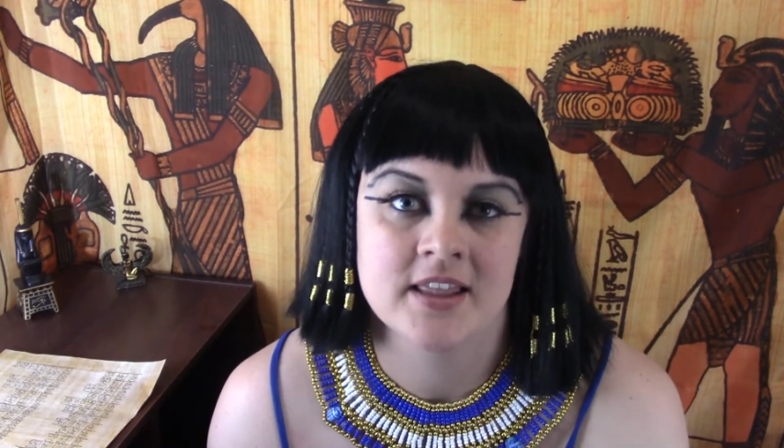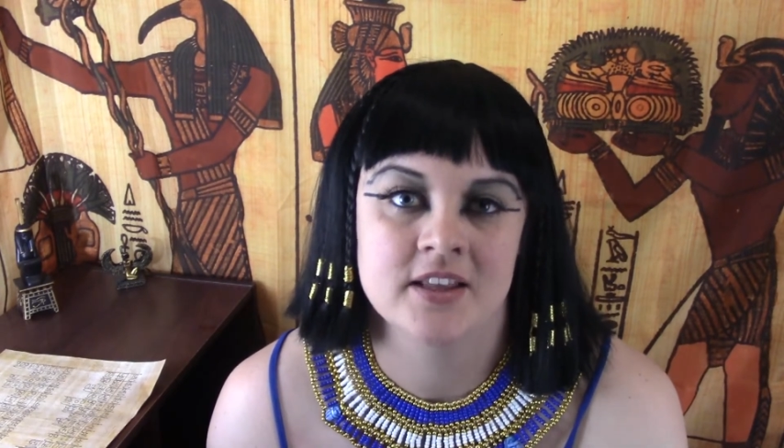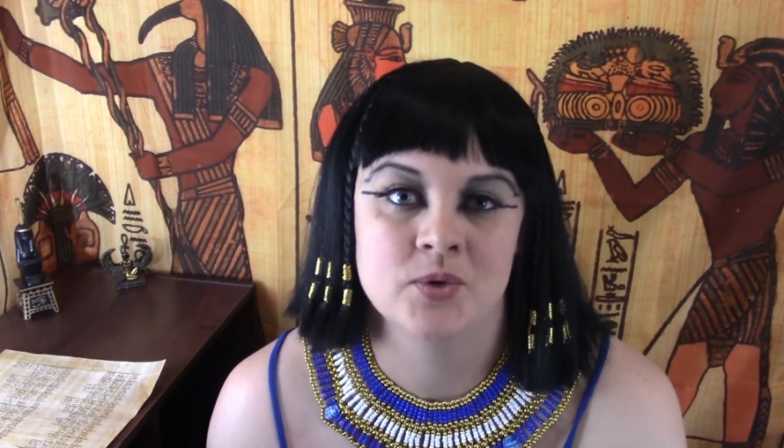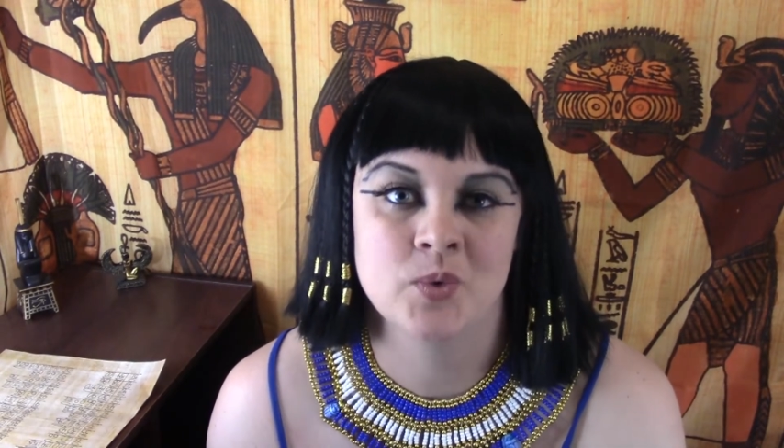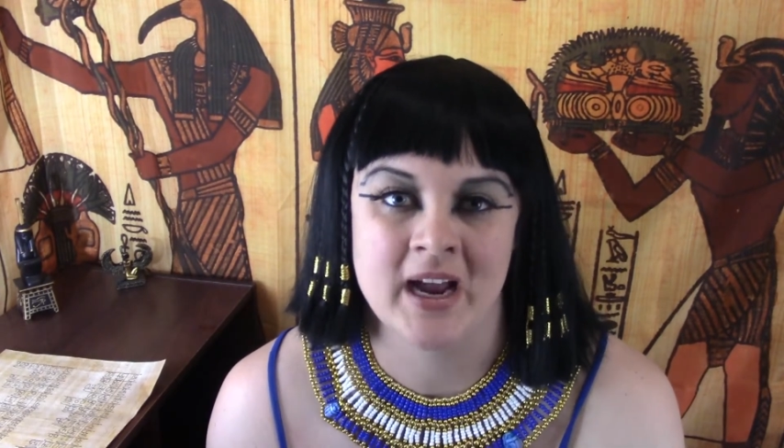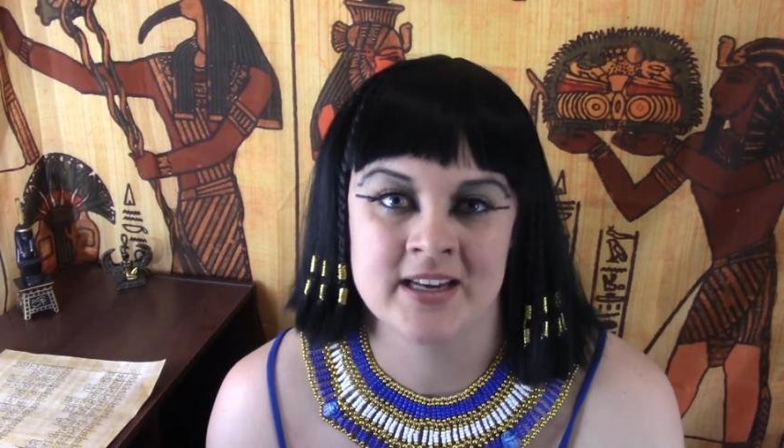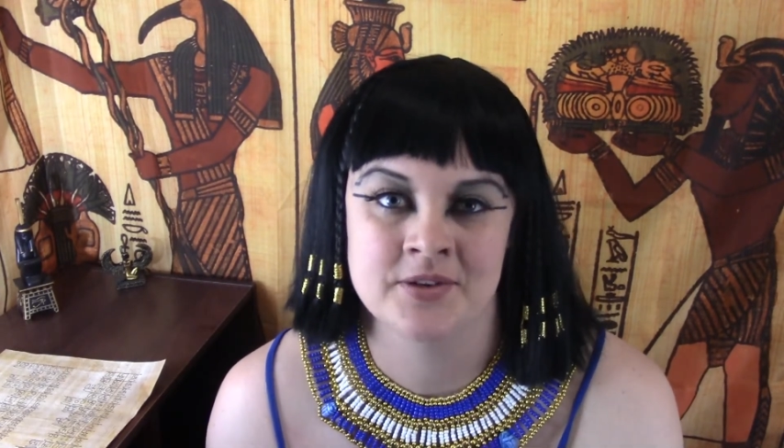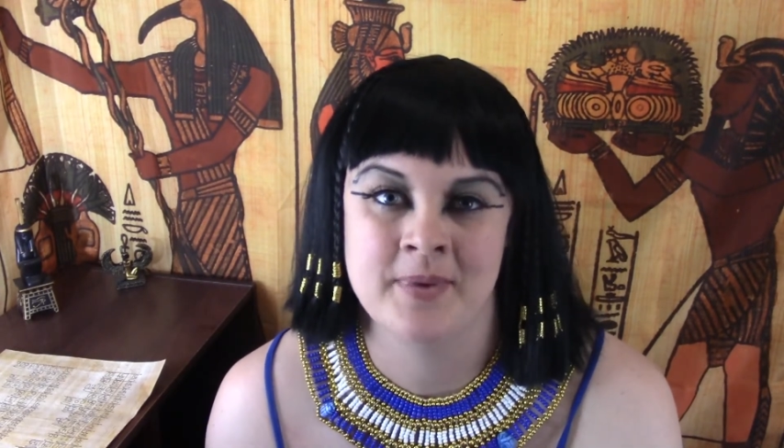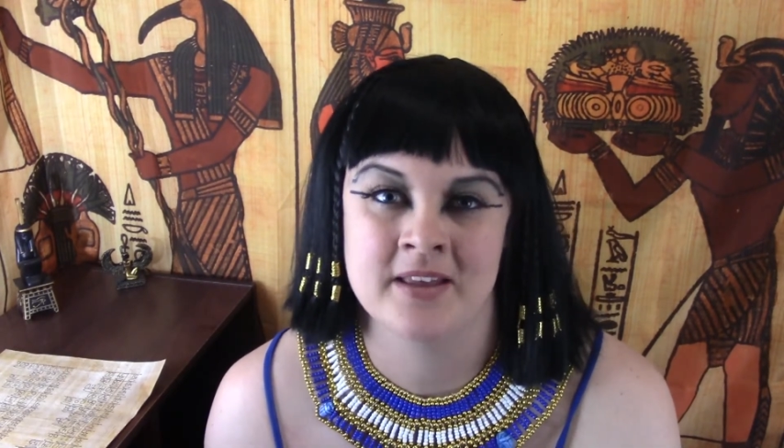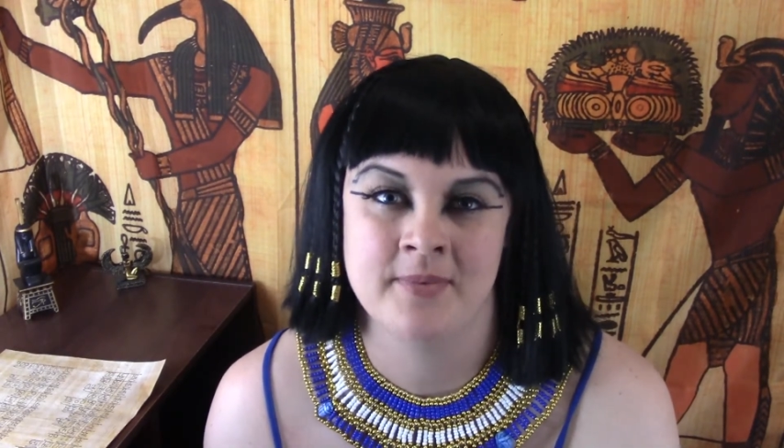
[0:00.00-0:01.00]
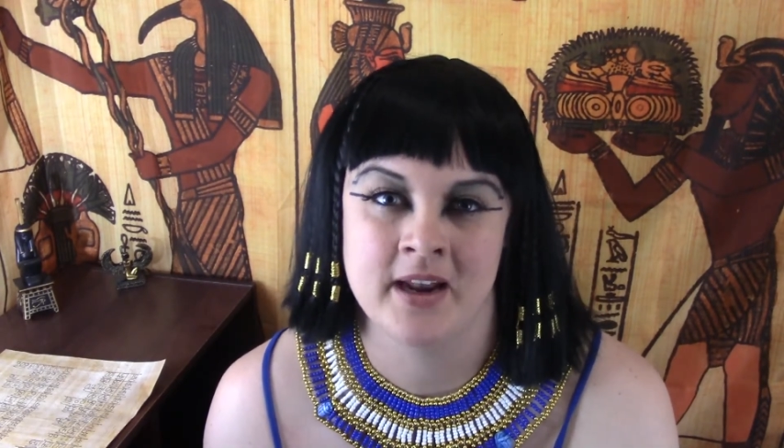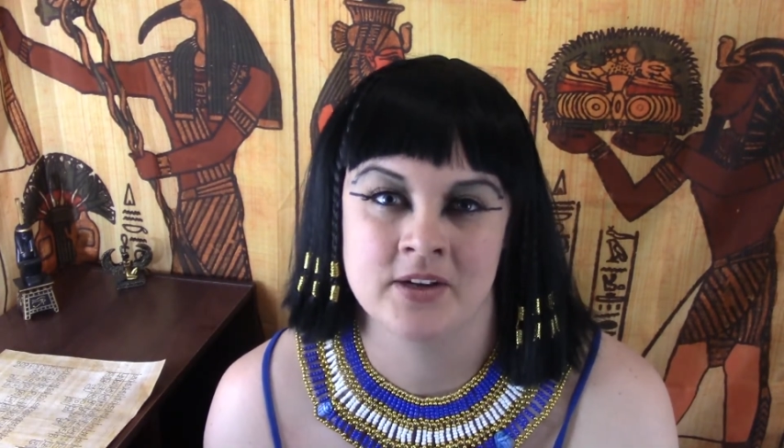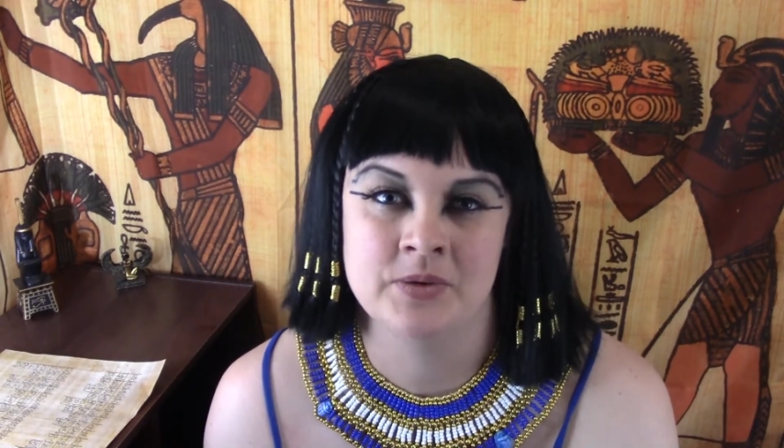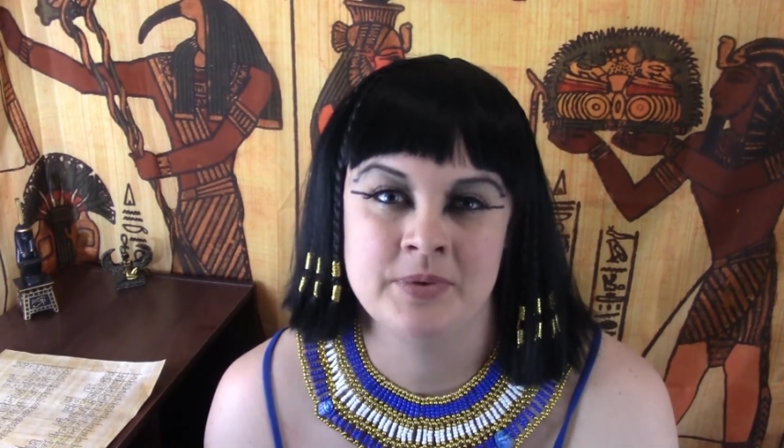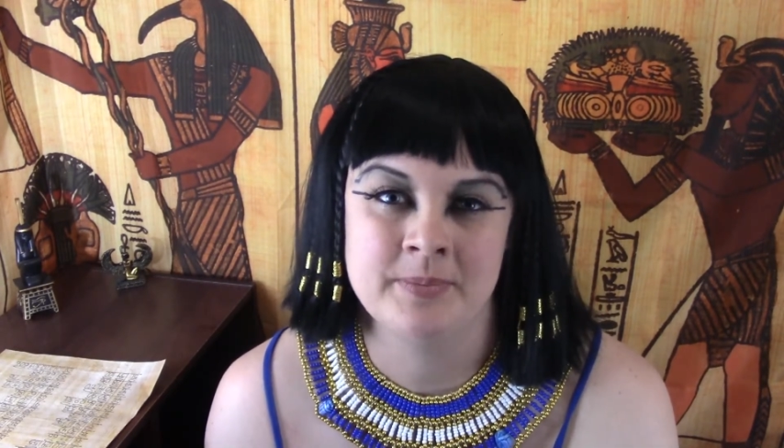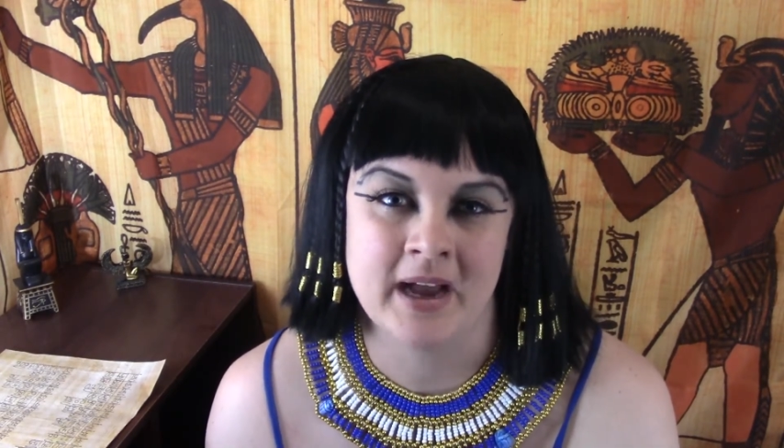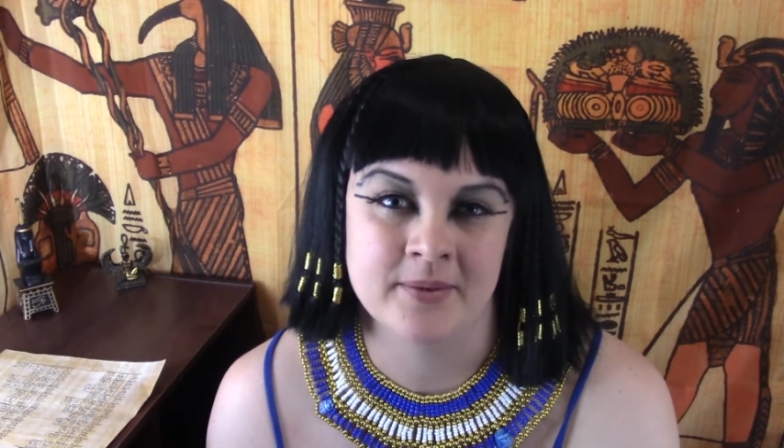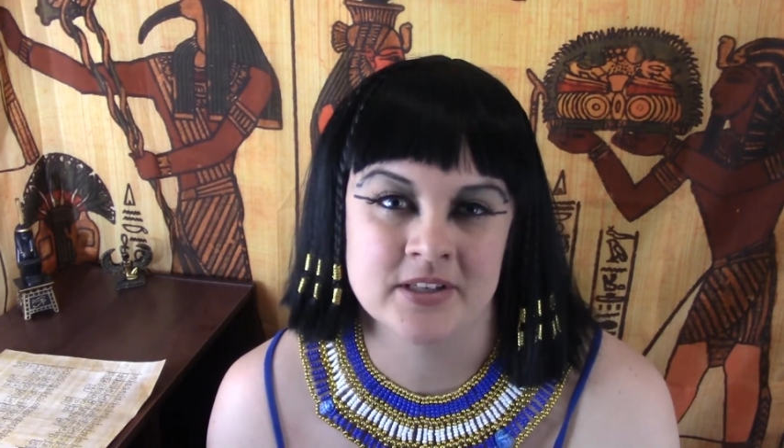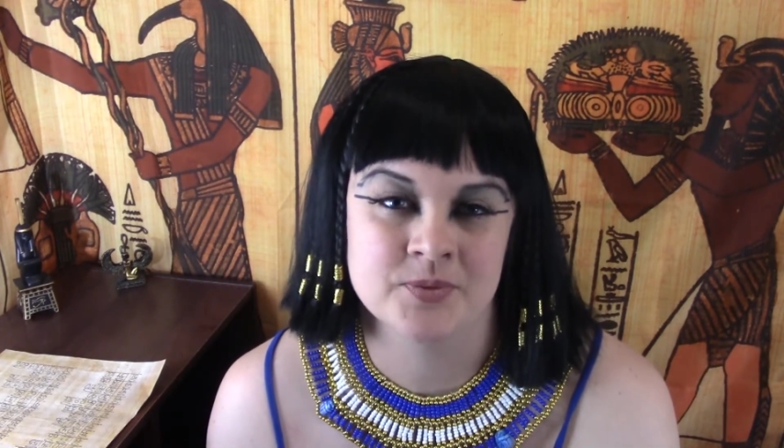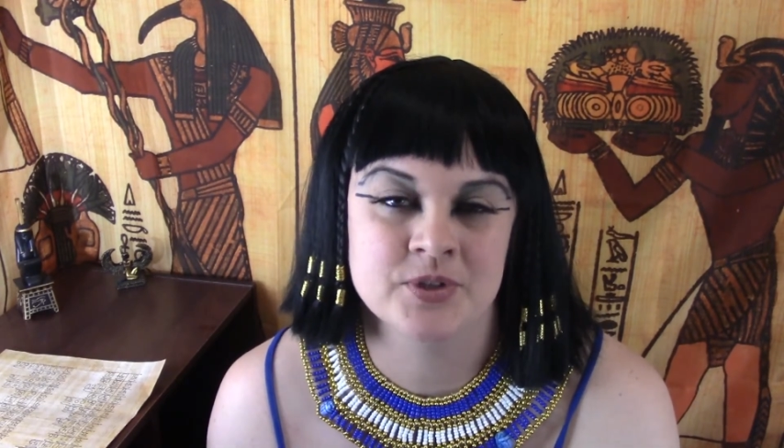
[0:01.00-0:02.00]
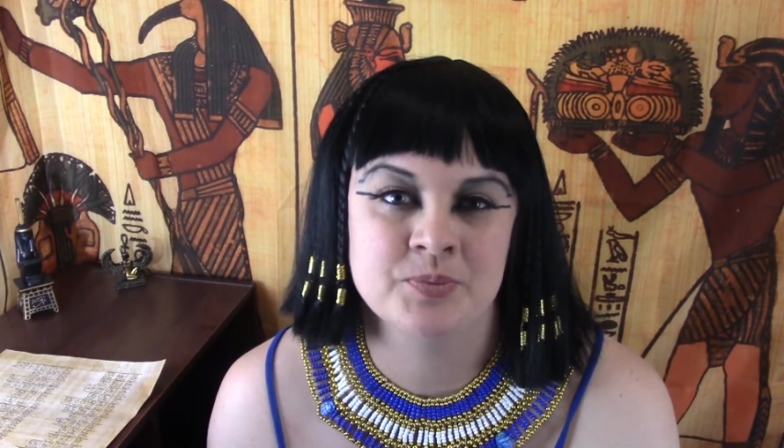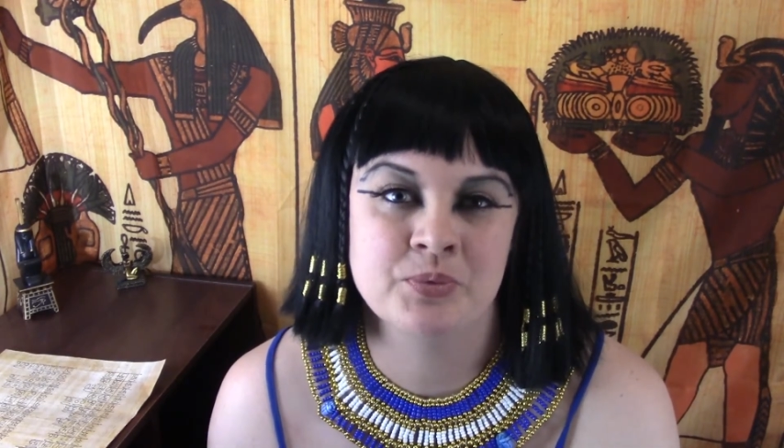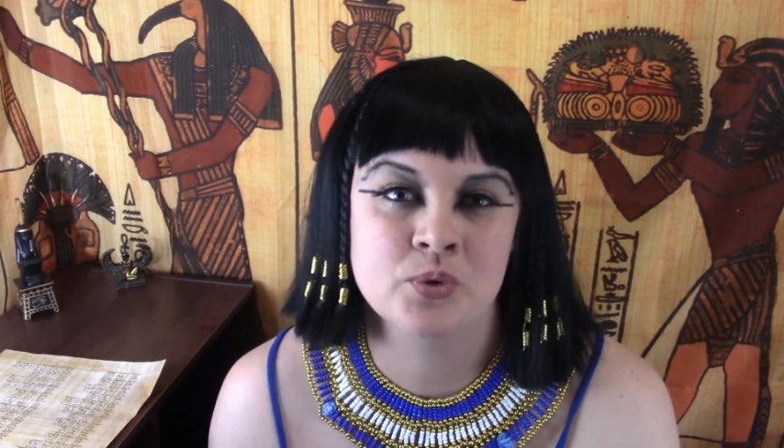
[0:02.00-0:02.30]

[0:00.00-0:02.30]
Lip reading: The Rhind Mathematical Papyrus was